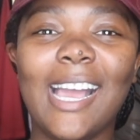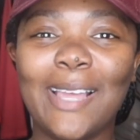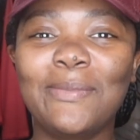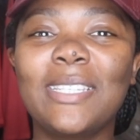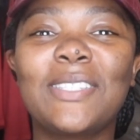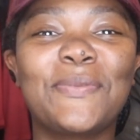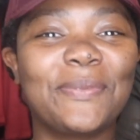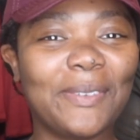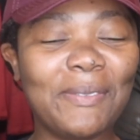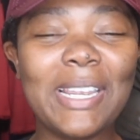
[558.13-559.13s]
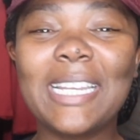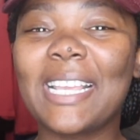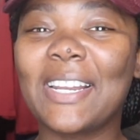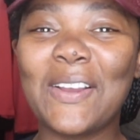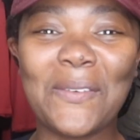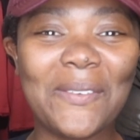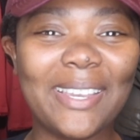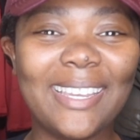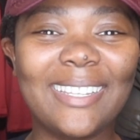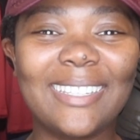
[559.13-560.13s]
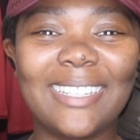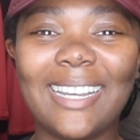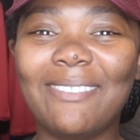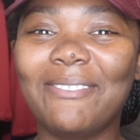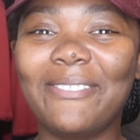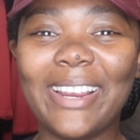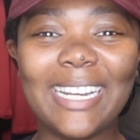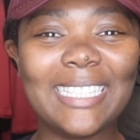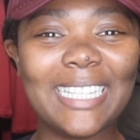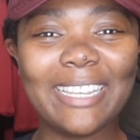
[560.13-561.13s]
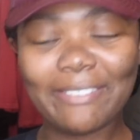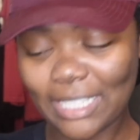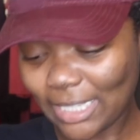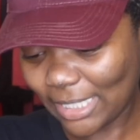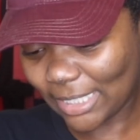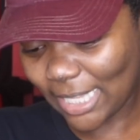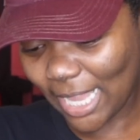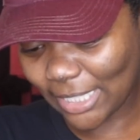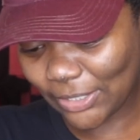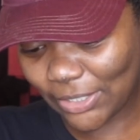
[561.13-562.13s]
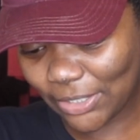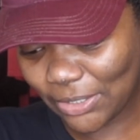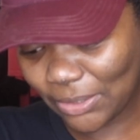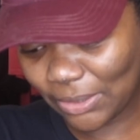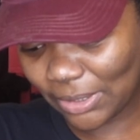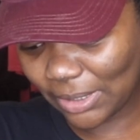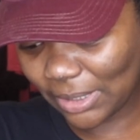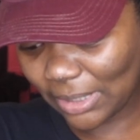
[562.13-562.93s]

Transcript: I'm just ready to get over with. I'm ready to get rid of these tattoos.